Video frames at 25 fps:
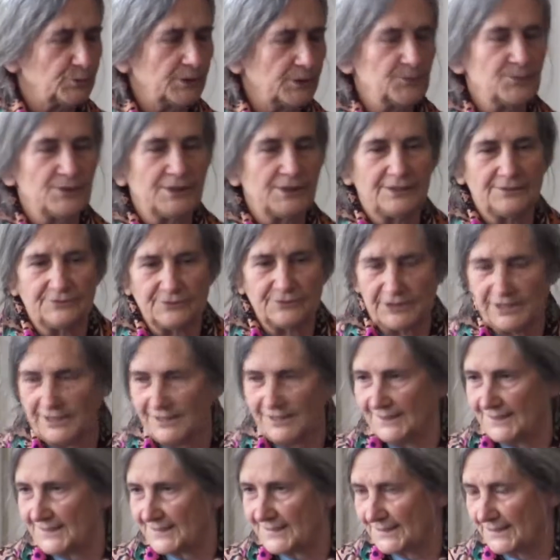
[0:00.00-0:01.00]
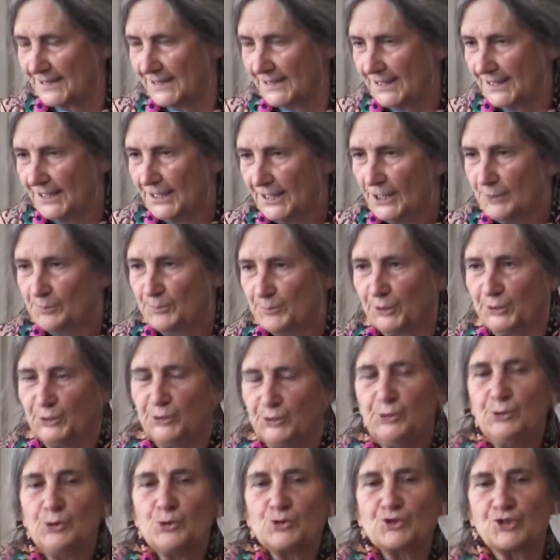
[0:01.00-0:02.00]
women, the kids. But
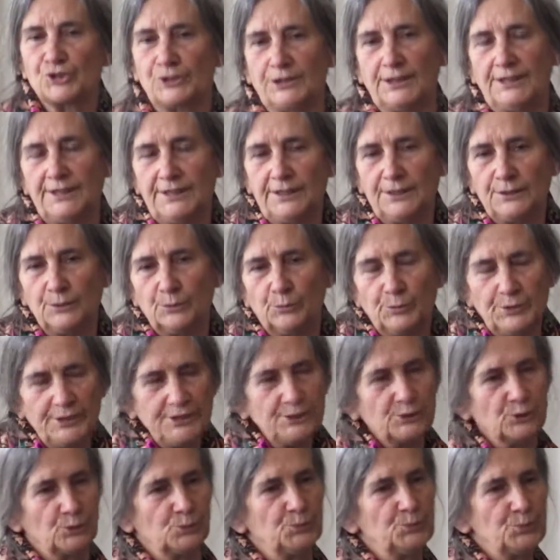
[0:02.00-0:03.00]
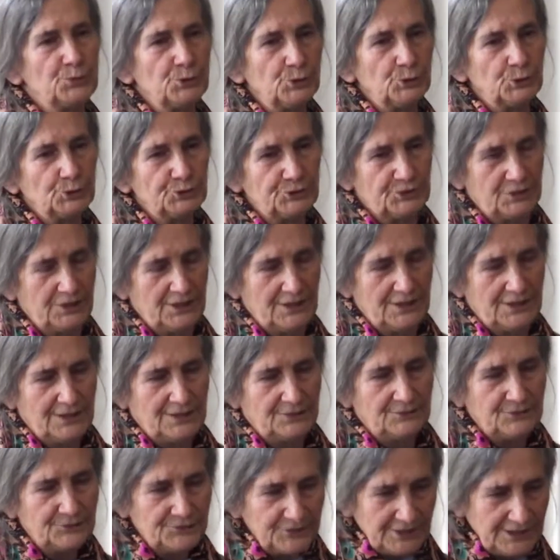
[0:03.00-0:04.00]
usually, we don't put
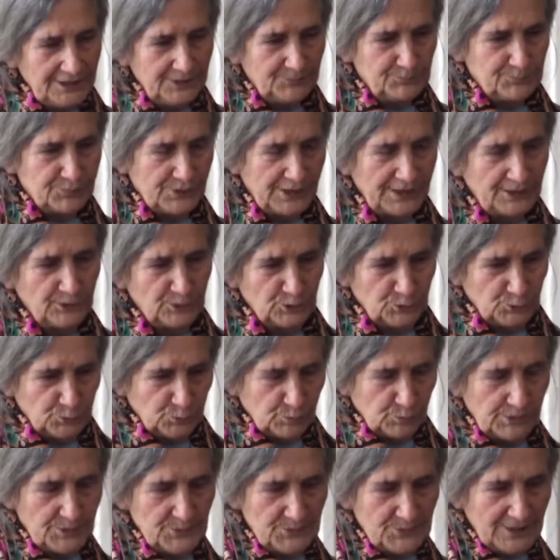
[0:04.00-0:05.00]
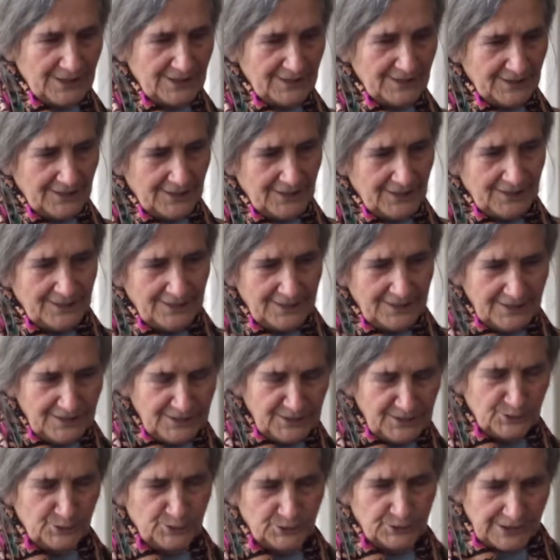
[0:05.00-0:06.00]
the pregnant women
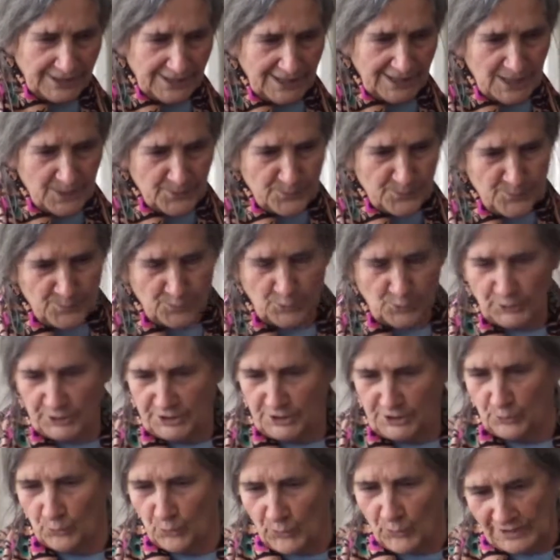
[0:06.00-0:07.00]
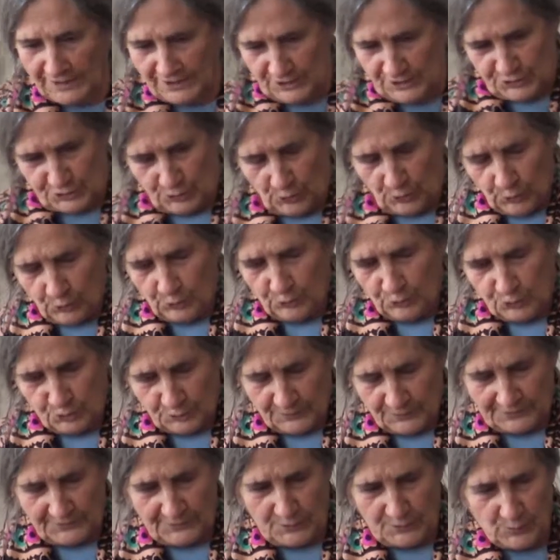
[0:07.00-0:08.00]
in a camp or in a white zone so
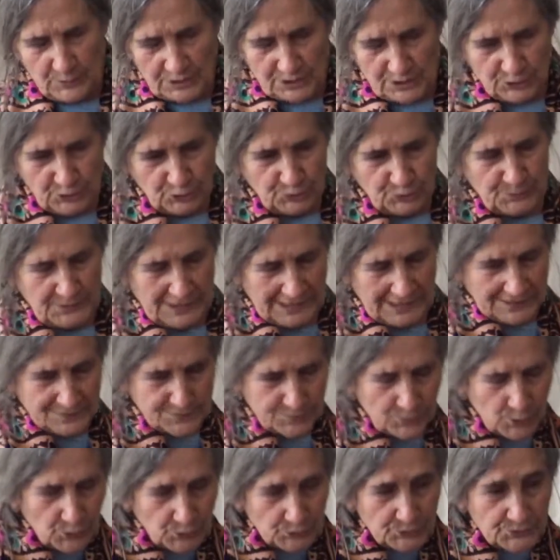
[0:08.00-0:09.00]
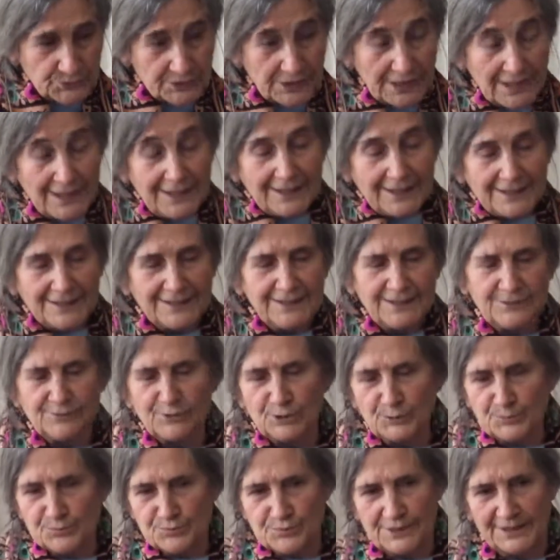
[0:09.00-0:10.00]
that they will not be exposed.
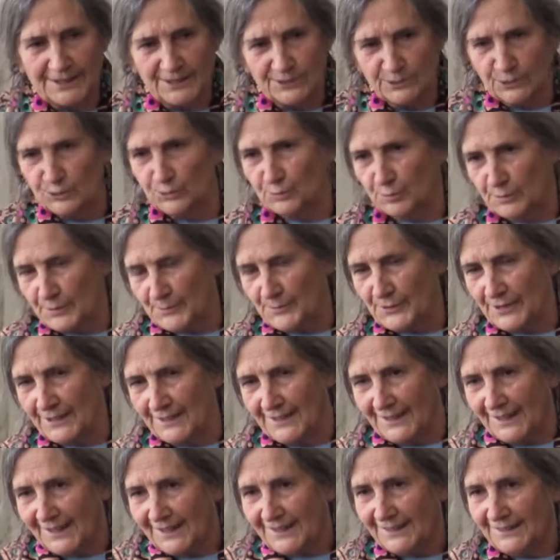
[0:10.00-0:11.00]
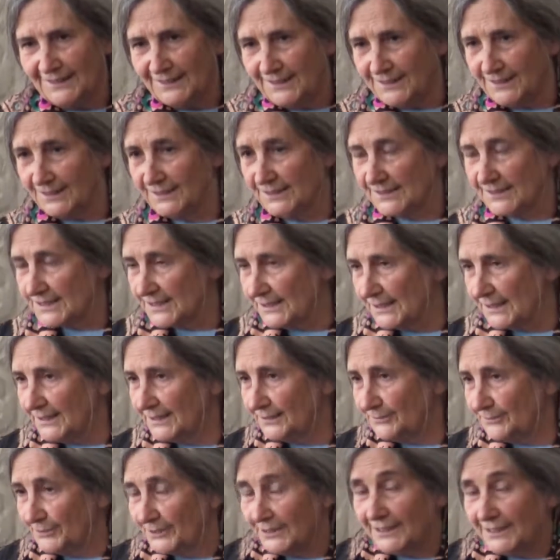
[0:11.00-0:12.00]
Given pregnant women and kids
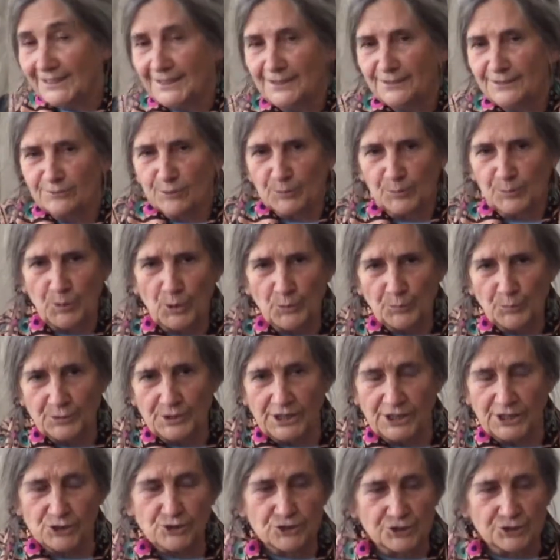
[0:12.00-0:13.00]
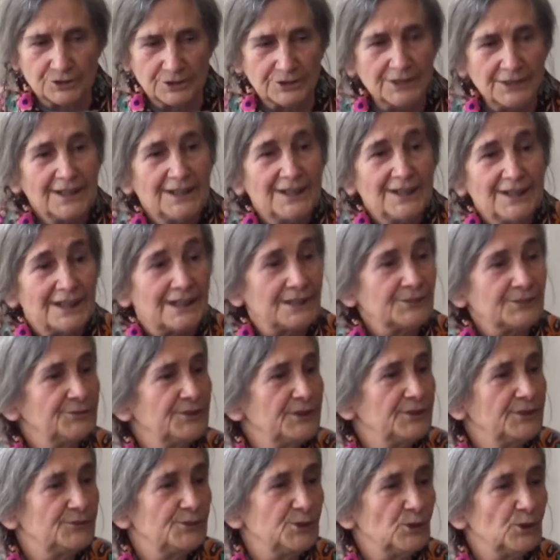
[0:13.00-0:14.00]
live in the population, I
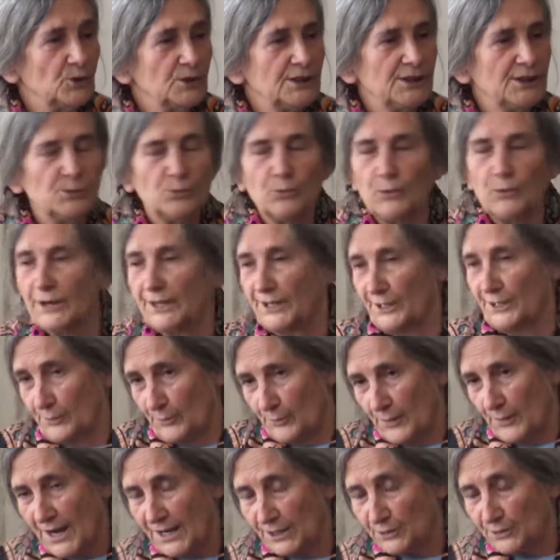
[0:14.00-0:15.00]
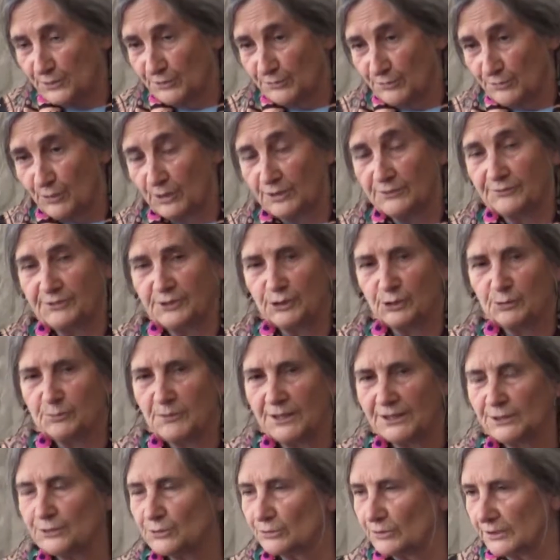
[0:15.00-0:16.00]
think the only way around for
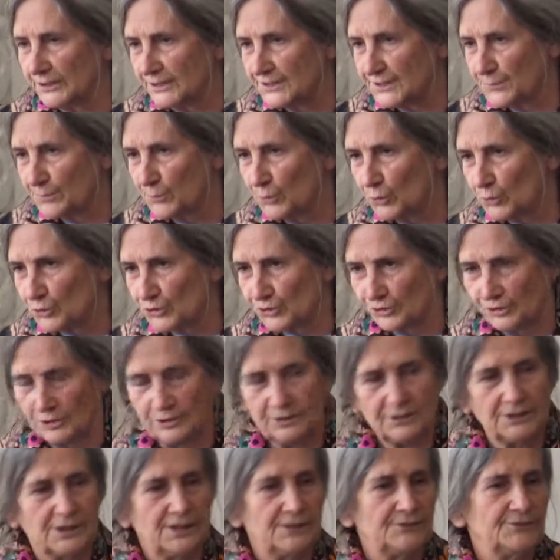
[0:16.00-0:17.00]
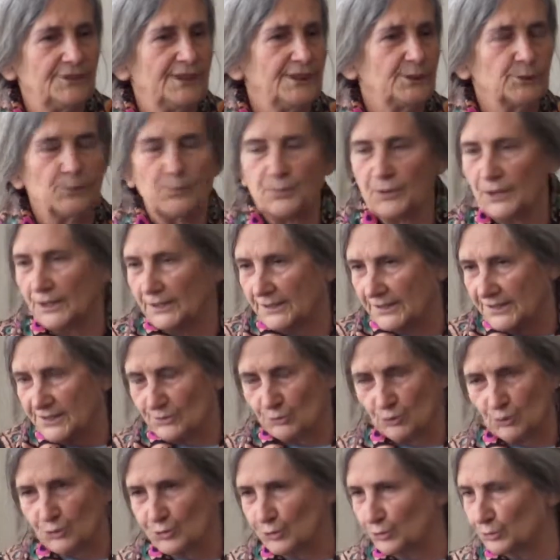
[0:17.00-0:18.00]
environmental exposure, that applies
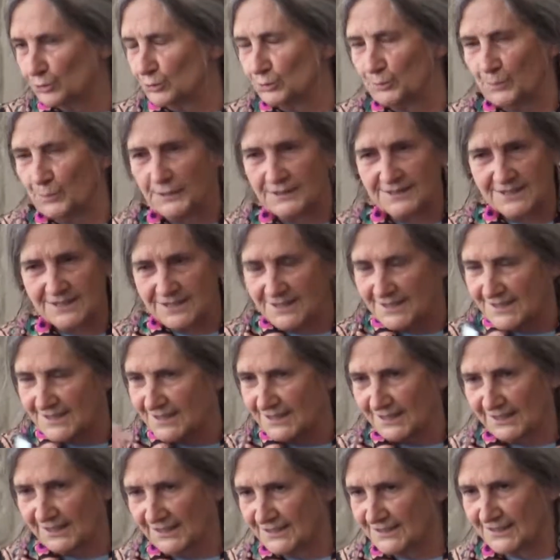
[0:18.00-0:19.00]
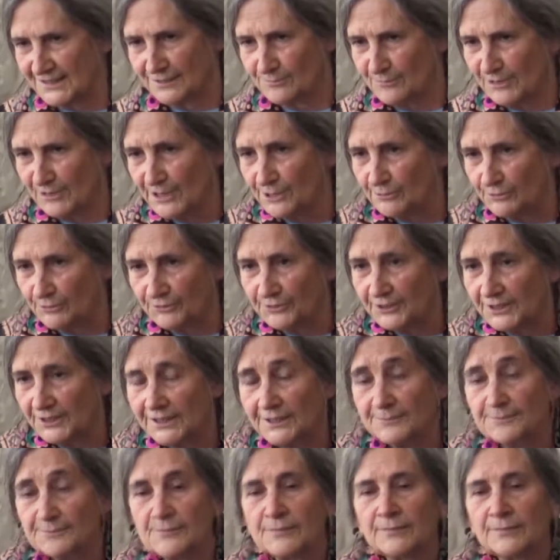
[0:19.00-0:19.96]
also to pesticides and many of them,